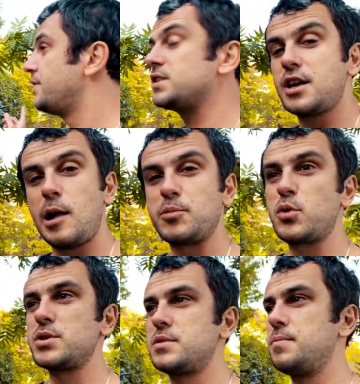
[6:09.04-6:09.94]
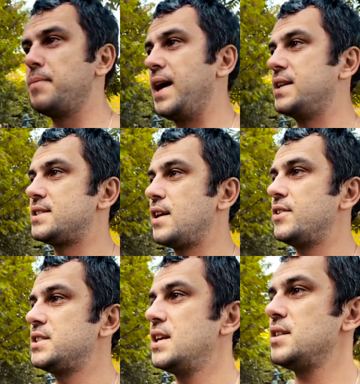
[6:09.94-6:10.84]
this sculpture was made
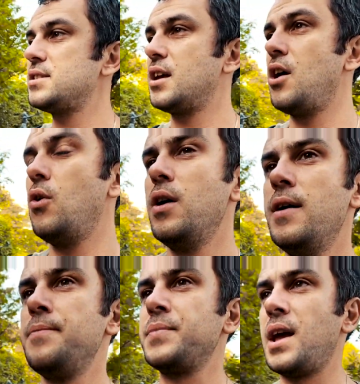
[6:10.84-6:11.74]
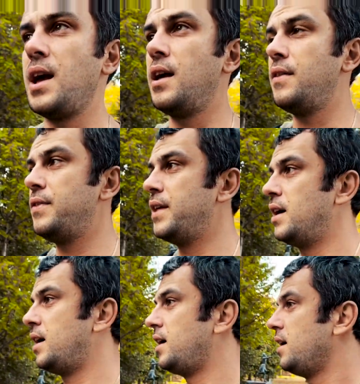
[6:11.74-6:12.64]
seventy years ago, and
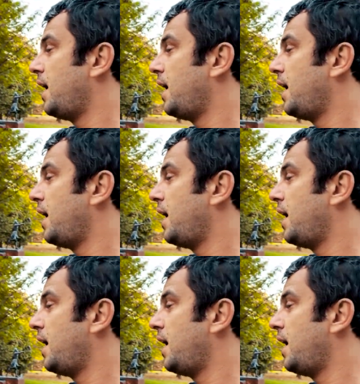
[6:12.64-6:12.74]
uh,